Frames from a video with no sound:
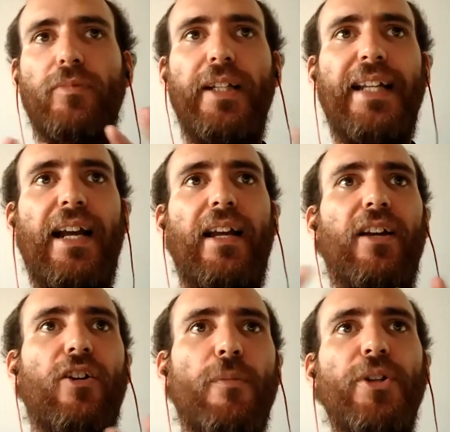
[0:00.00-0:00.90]
you know
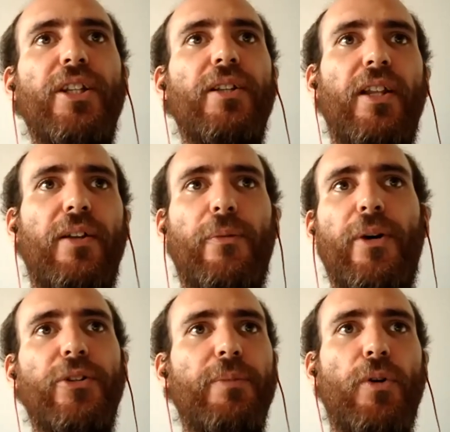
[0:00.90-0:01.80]
community that were
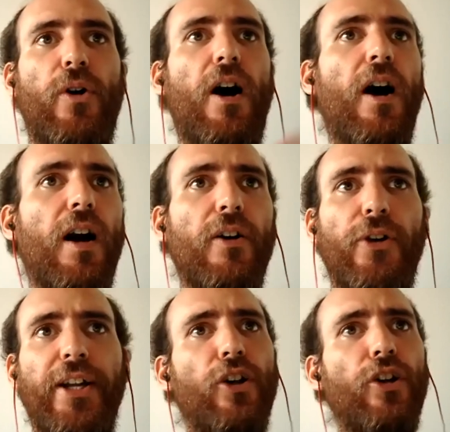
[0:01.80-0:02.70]
doing more R or
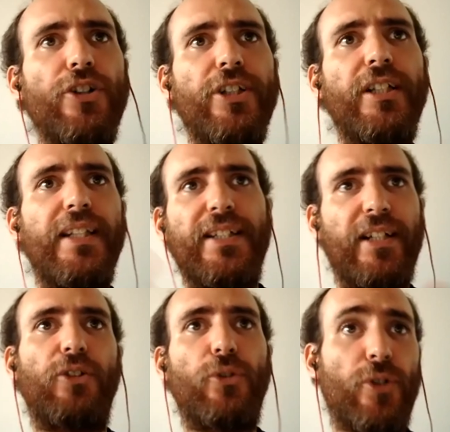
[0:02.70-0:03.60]
ecology, they
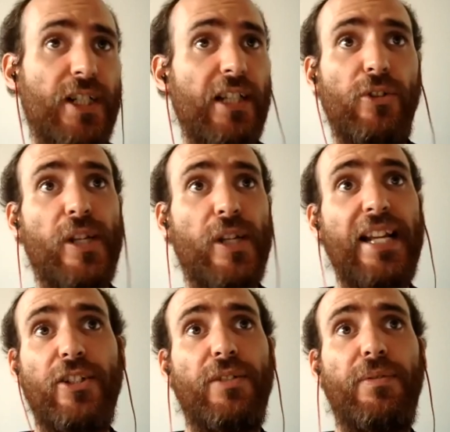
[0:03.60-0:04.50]
started to translate those
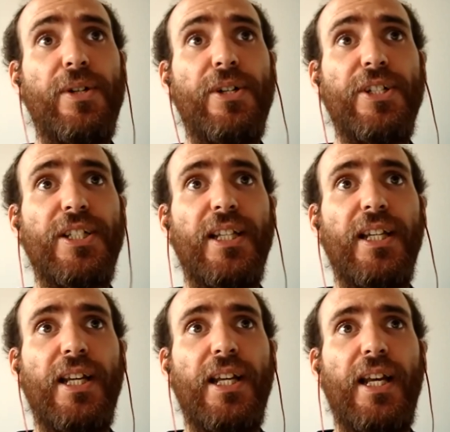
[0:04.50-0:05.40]
lessons first
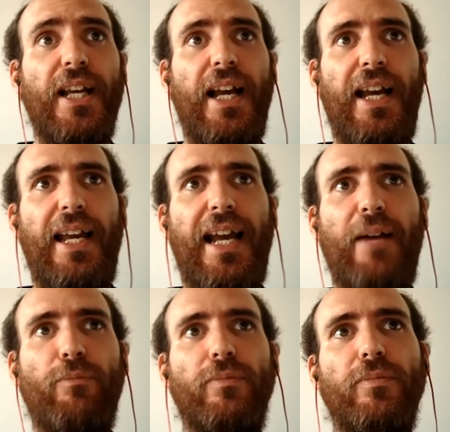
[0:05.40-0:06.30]
uh,
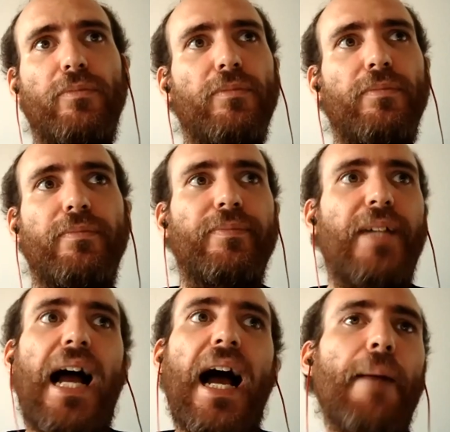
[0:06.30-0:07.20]

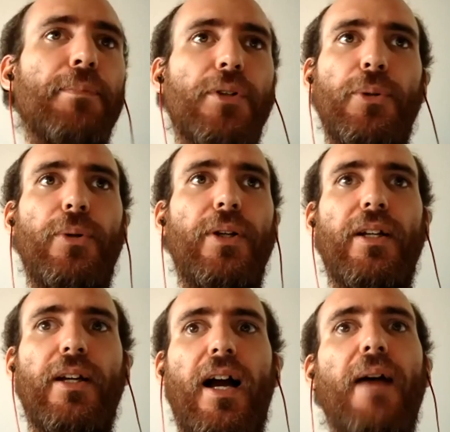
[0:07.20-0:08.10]
up to
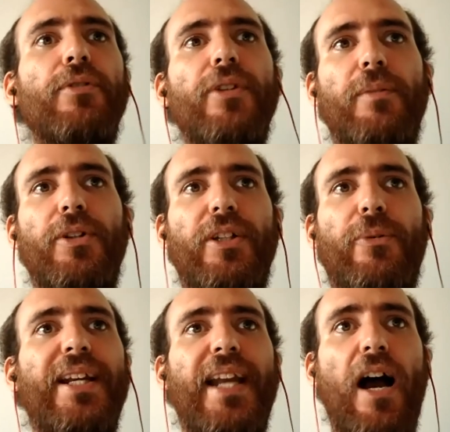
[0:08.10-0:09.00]
up to the community.
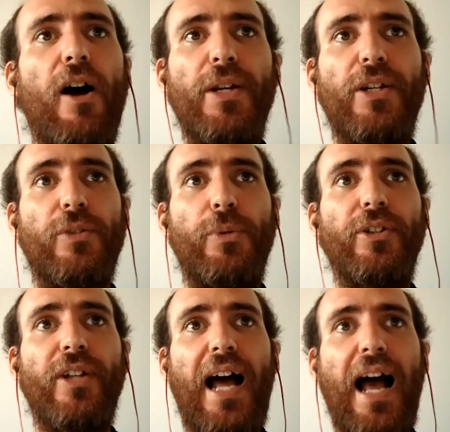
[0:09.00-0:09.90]
Right now, because we
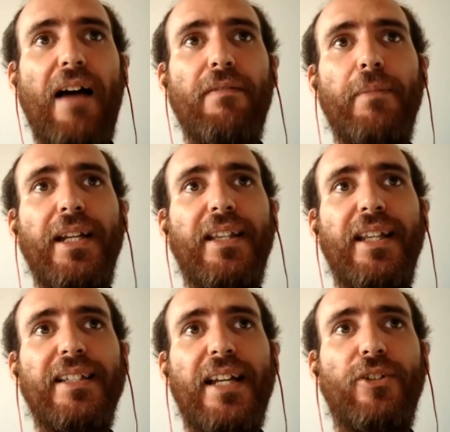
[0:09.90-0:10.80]
don't have many
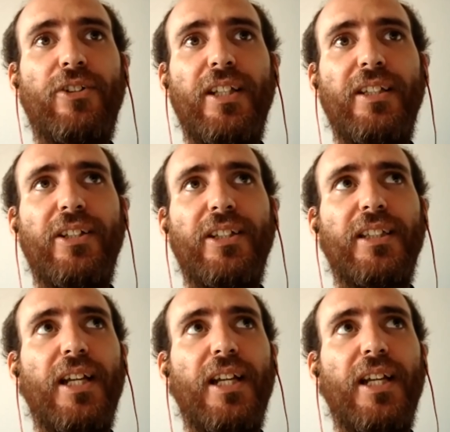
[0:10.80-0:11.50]
things, I don't think there's